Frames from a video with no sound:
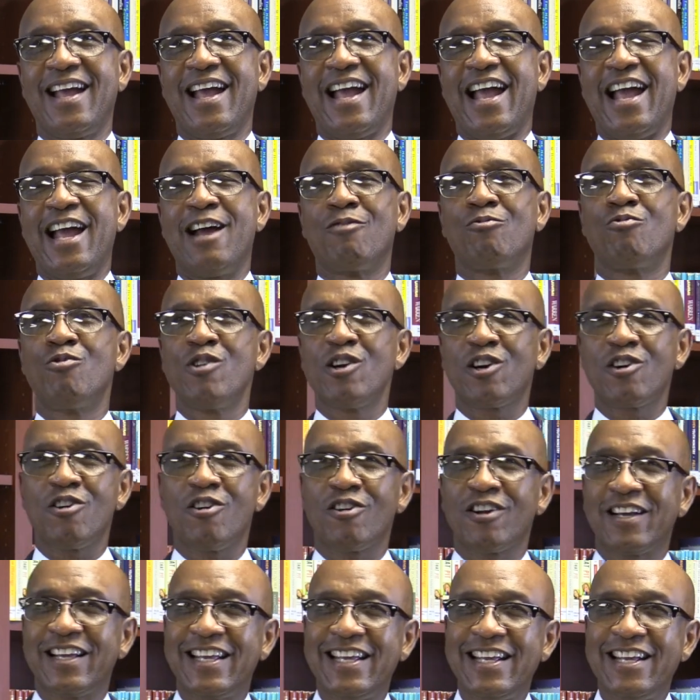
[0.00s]
and we're going
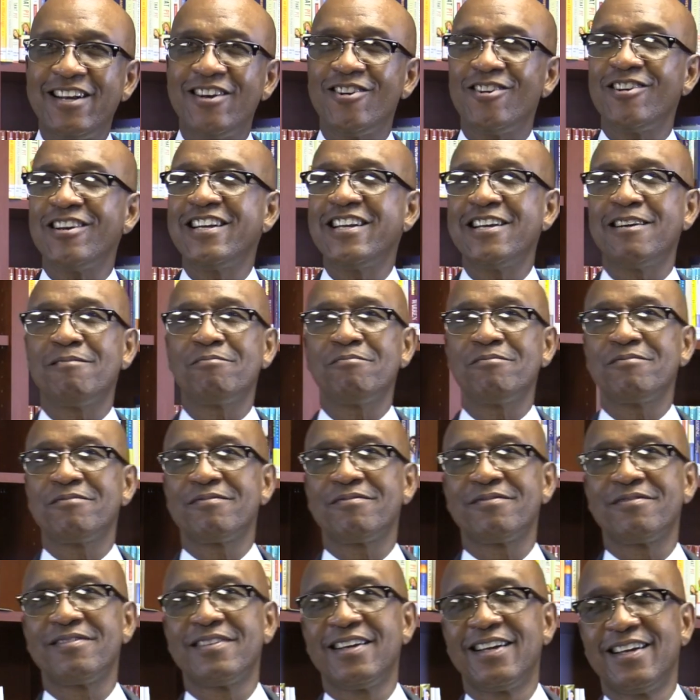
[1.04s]
to hear Him
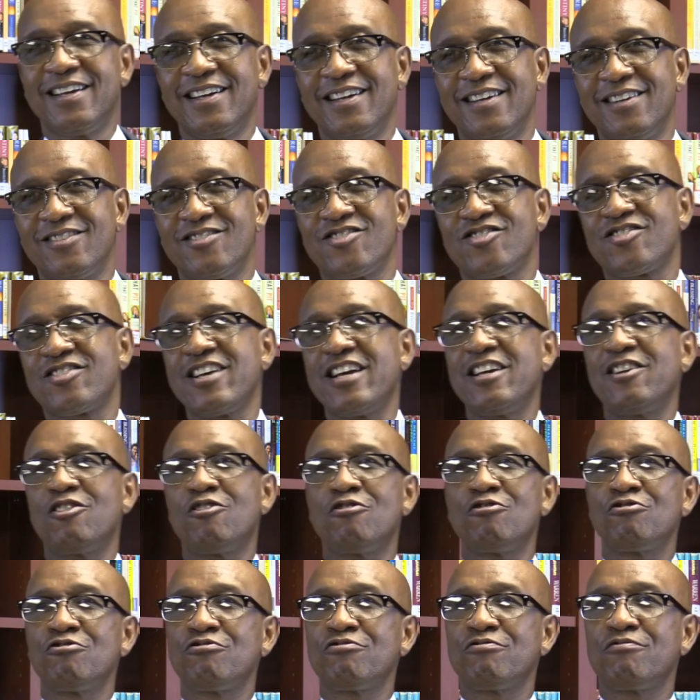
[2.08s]
say
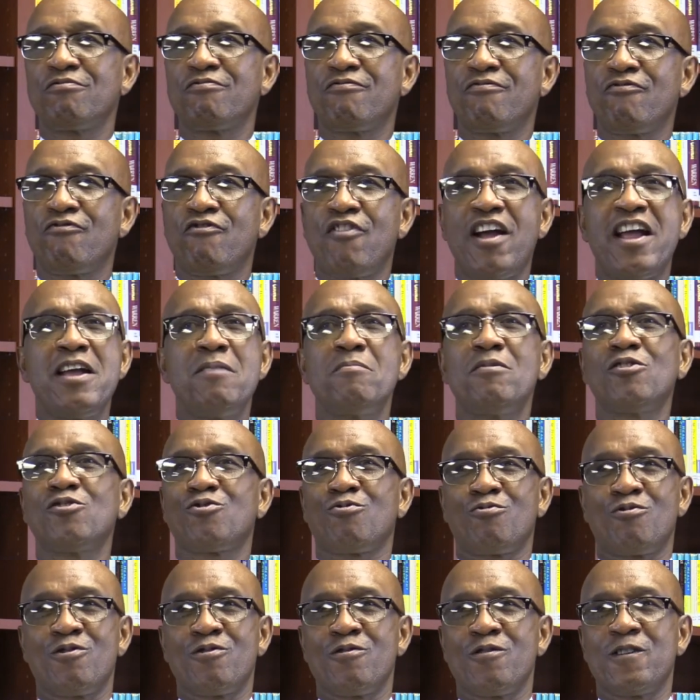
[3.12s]
those famous
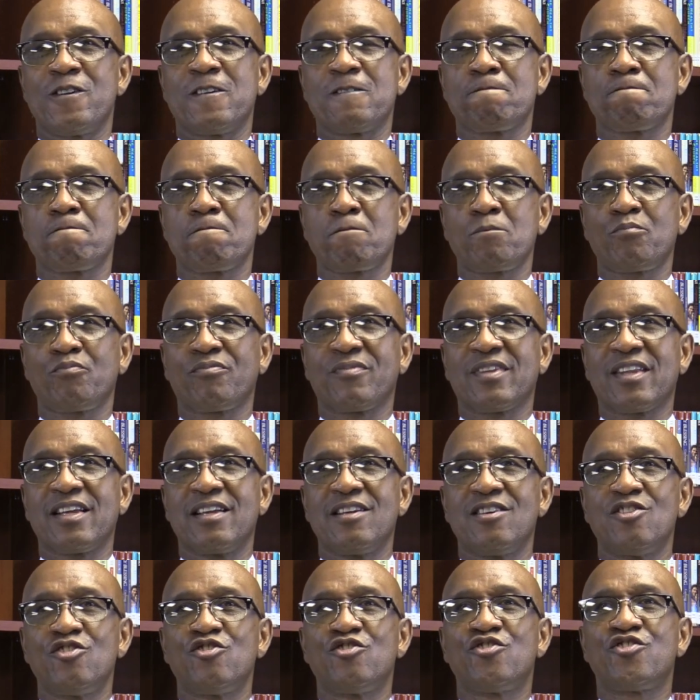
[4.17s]
words,
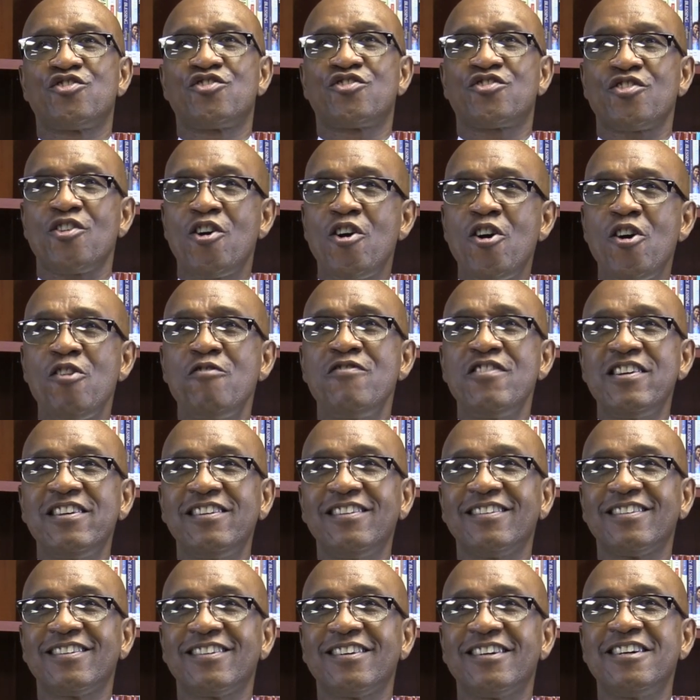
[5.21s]

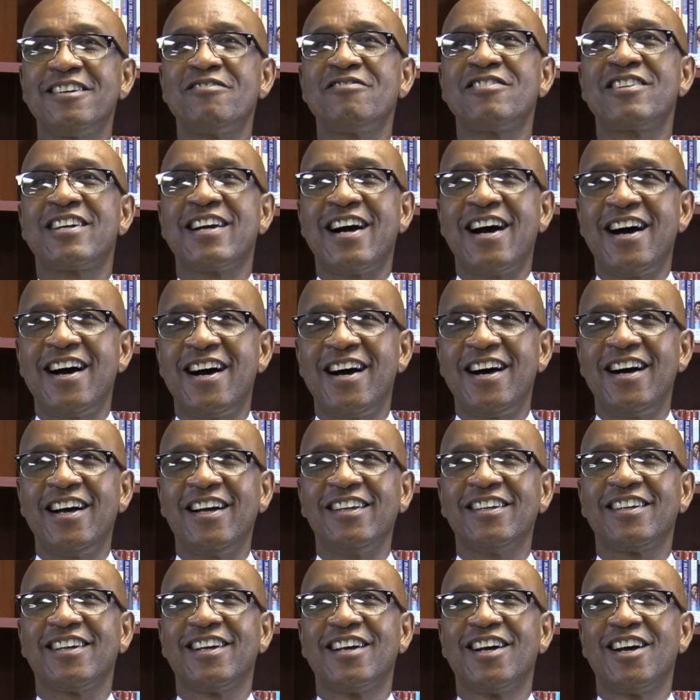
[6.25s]
"Servant of
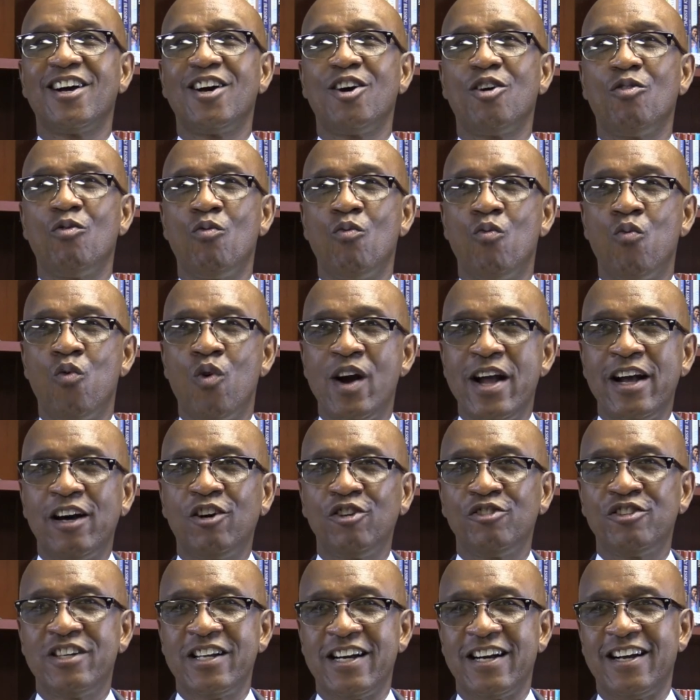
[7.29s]
God, well
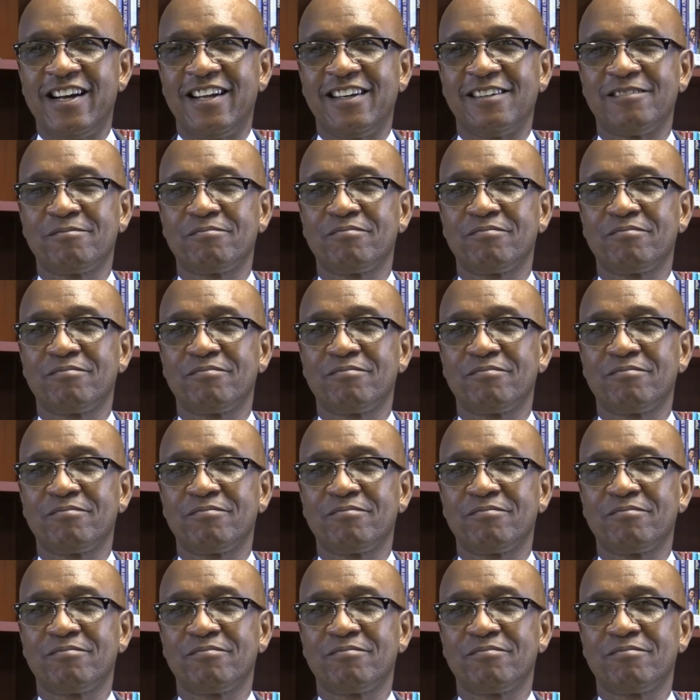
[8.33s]
done."